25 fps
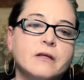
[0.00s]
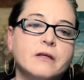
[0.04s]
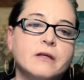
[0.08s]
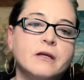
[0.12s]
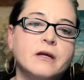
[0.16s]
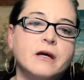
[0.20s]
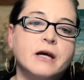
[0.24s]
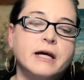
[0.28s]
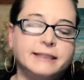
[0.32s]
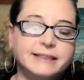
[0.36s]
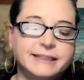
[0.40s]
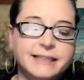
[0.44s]

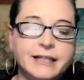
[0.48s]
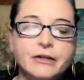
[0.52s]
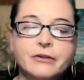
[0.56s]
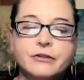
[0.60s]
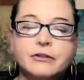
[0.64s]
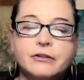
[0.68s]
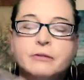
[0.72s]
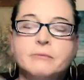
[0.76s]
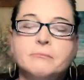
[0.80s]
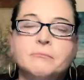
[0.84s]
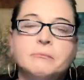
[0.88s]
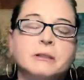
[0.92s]
I sell
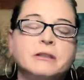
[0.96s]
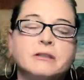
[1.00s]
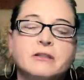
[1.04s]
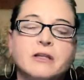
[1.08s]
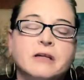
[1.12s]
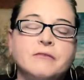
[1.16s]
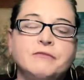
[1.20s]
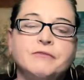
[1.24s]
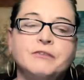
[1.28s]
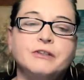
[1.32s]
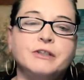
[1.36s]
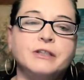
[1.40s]
them, but
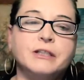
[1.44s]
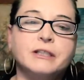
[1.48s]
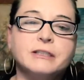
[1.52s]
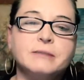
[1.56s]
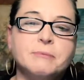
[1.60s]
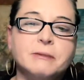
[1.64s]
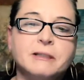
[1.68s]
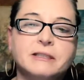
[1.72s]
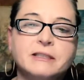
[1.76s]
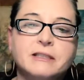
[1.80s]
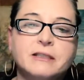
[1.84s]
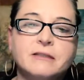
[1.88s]
not very
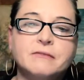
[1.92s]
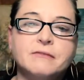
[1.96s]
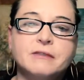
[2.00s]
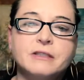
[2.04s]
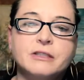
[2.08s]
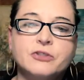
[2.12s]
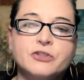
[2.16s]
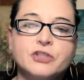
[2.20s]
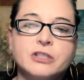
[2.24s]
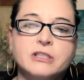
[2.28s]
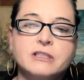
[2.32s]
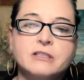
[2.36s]
expensive.
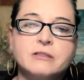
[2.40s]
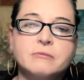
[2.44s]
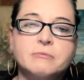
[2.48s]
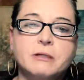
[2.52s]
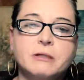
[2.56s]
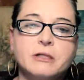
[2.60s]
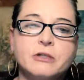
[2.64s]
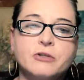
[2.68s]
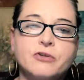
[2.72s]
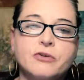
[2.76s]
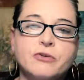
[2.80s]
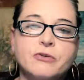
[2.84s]
It's just to
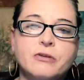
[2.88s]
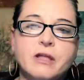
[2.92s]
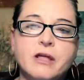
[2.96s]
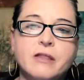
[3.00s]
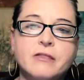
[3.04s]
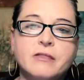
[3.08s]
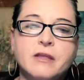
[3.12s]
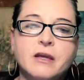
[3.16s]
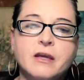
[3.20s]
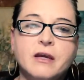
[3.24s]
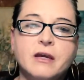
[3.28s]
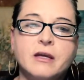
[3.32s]
make sure that
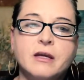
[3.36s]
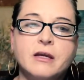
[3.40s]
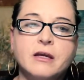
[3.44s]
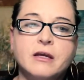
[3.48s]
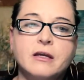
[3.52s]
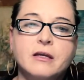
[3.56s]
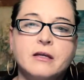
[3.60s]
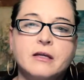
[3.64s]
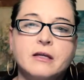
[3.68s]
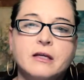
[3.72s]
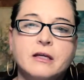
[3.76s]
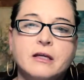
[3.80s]

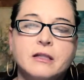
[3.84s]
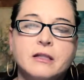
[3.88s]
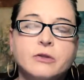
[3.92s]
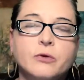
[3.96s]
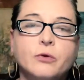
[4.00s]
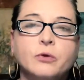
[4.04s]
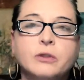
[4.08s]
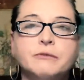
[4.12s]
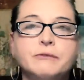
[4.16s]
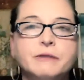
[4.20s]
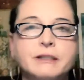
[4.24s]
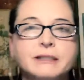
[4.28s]
the
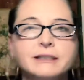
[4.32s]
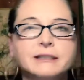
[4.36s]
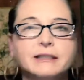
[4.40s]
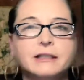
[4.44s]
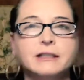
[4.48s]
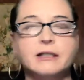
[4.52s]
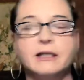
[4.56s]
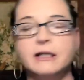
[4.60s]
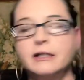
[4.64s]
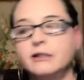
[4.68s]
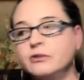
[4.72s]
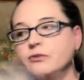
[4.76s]
only reason
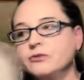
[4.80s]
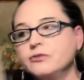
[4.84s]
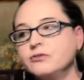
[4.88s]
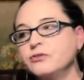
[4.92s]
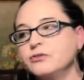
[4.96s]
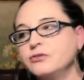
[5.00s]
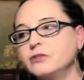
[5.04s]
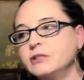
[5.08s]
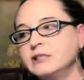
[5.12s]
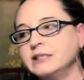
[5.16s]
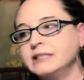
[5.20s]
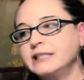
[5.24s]
I
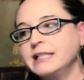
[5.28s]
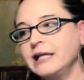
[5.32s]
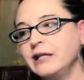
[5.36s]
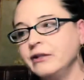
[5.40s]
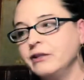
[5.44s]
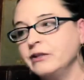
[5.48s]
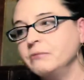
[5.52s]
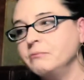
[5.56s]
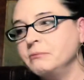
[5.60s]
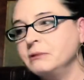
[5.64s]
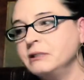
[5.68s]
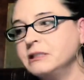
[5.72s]
sell
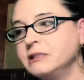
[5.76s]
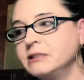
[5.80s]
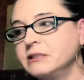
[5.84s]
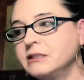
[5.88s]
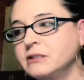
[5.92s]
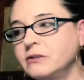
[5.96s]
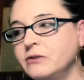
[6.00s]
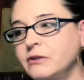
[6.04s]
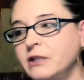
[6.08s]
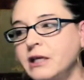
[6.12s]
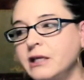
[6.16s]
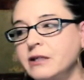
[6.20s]
them is
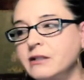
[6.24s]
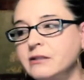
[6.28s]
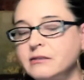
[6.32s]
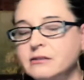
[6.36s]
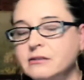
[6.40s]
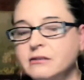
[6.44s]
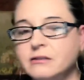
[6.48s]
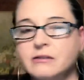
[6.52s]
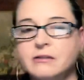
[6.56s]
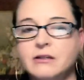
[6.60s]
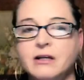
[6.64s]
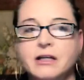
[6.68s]
so that
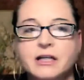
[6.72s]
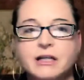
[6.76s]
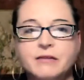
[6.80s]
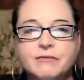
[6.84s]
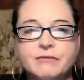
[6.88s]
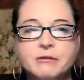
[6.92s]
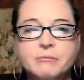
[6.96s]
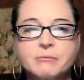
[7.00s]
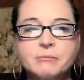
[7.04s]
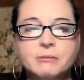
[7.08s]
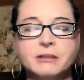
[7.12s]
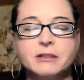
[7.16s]
not
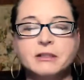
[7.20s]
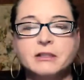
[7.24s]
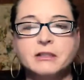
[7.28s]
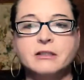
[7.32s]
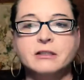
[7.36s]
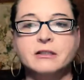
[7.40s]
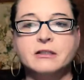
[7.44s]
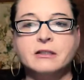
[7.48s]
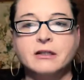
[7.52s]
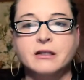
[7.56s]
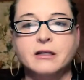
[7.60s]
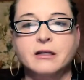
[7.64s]
everybody